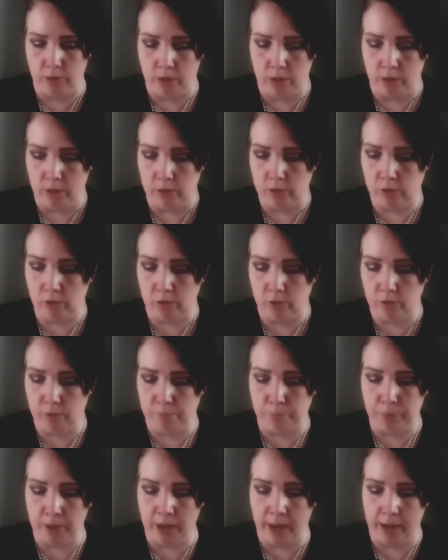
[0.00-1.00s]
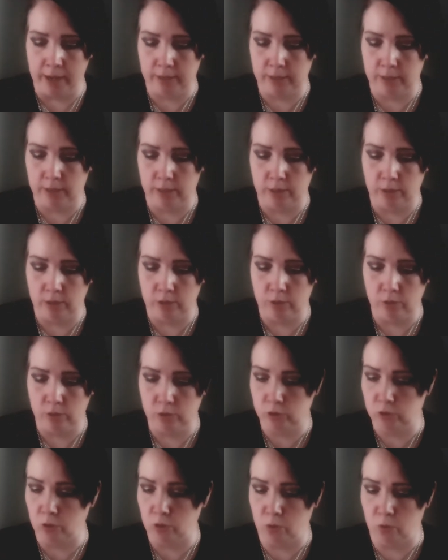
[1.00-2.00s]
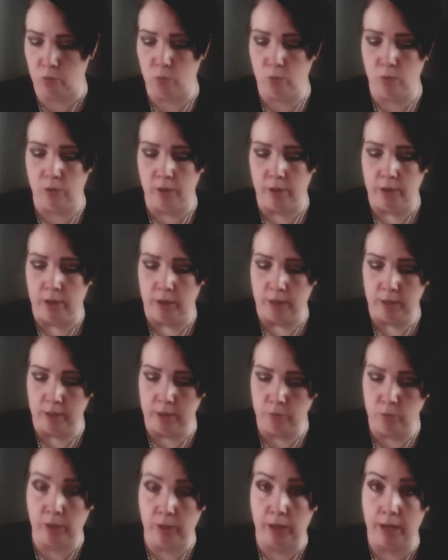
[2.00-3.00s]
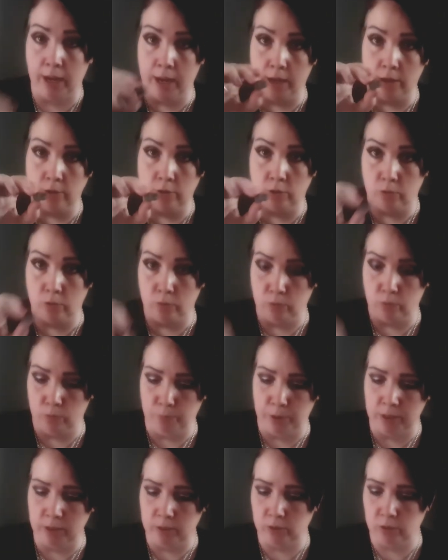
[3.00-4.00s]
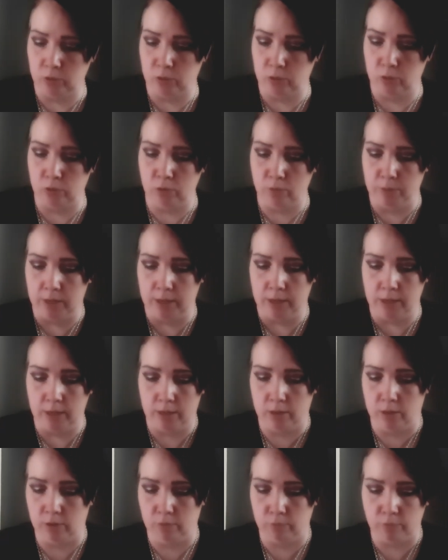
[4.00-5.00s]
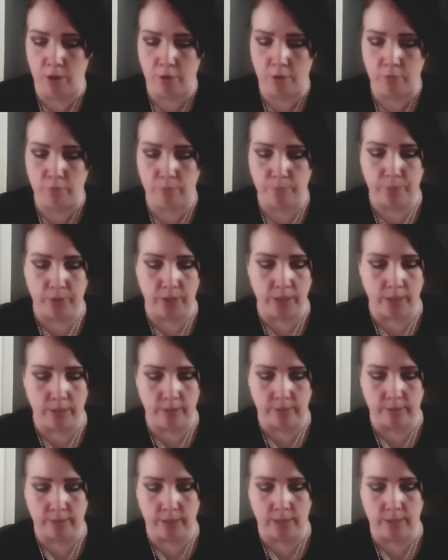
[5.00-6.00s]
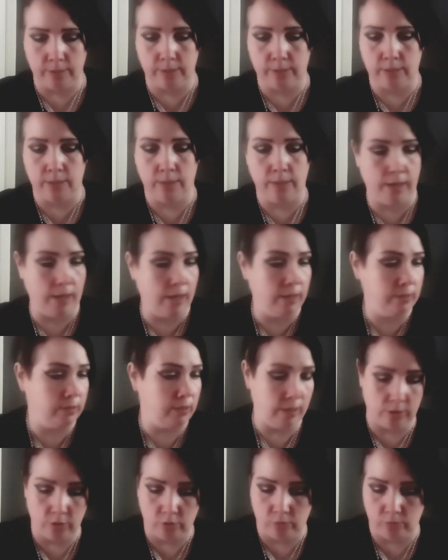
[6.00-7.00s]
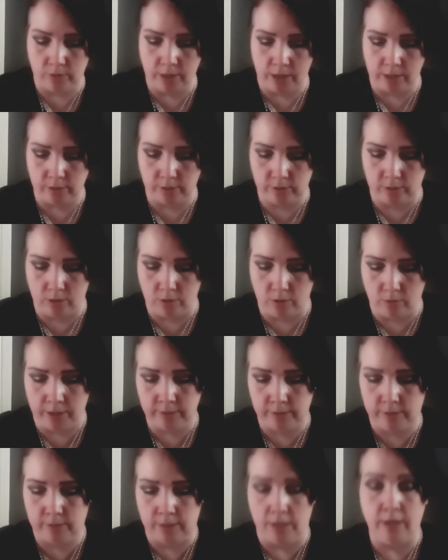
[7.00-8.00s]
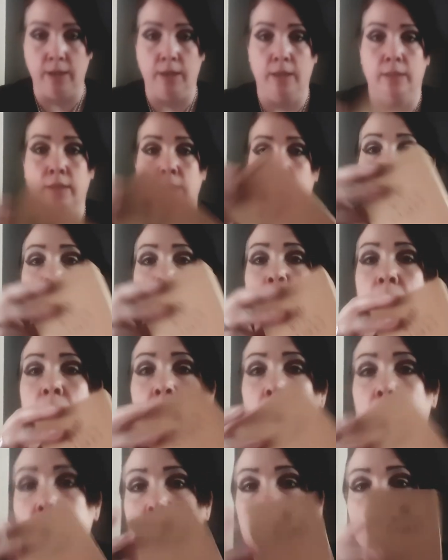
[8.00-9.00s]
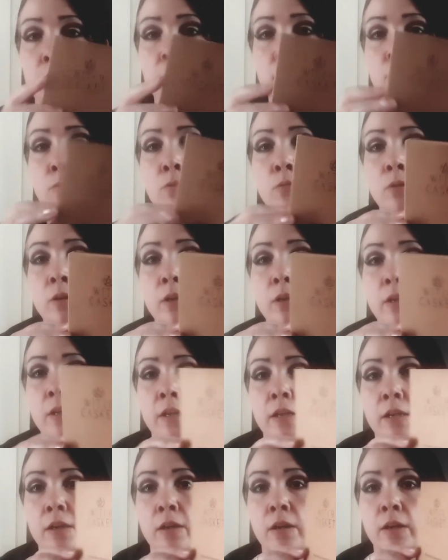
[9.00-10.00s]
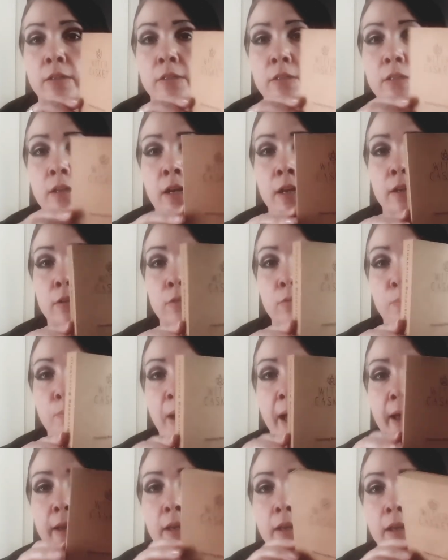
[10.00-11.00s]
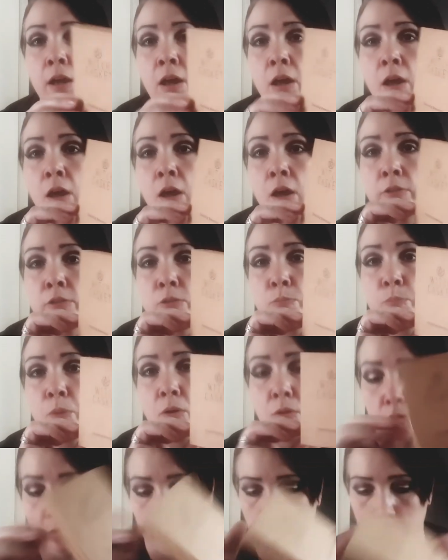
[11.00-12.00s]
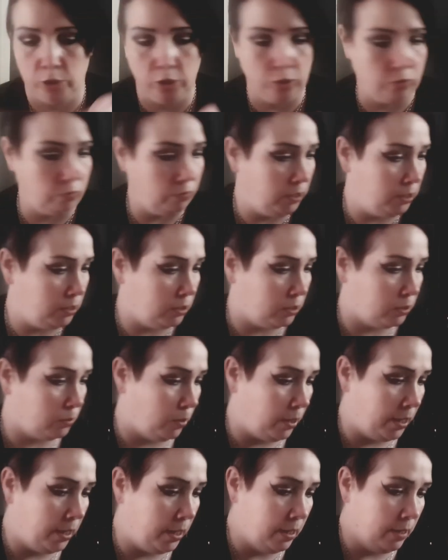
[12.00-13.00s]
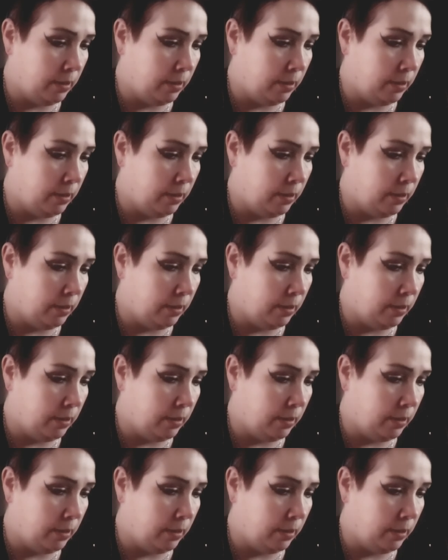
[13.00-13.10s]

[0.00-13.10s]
it's got the black salt, little candle, piece of tourmaline and the rope incense in there. So that's nice. And that's all in like this little, kind of like a little pack of cards box, which is really sweet.